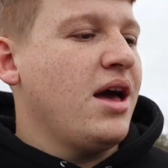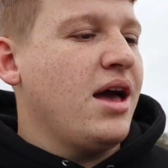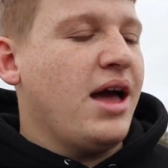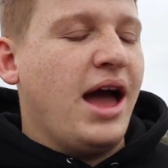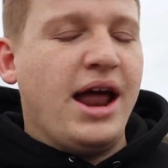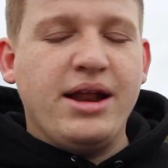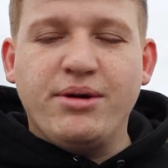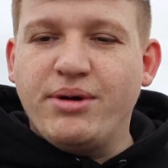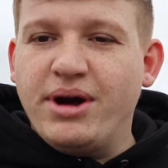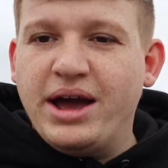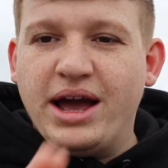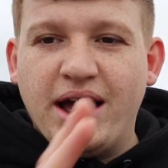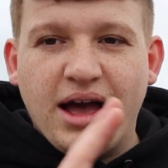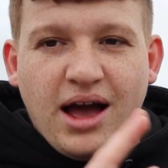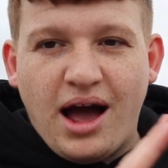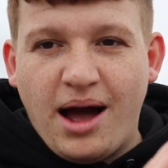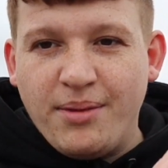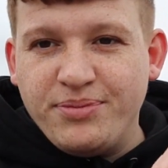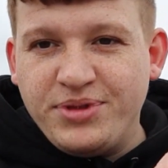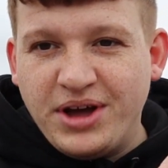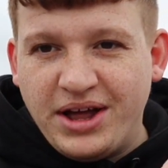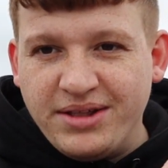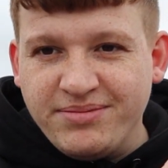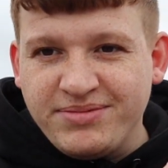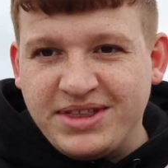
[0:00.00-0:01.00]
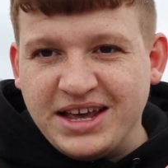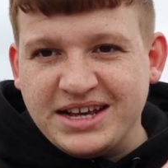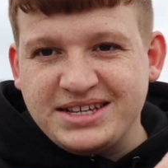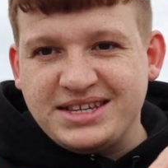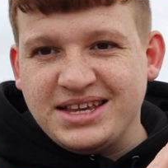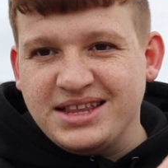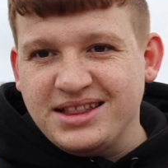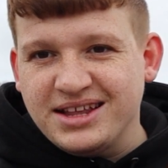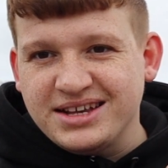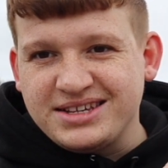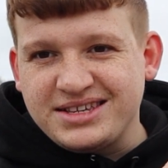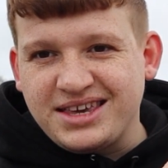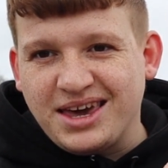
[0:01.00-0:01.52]
Anyway, I'm done
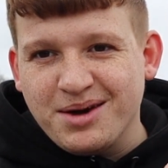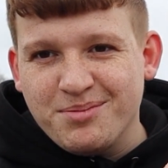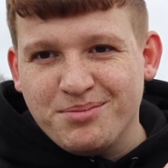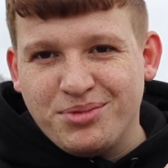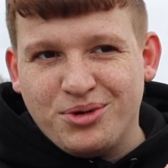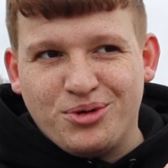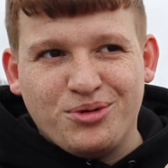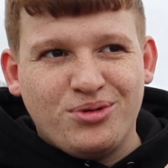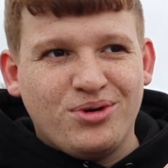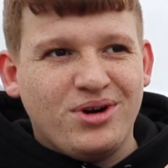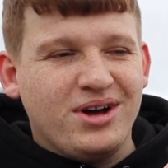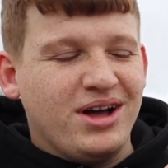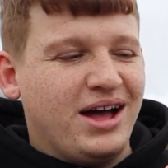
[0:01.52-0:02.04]
dissing this gimbal.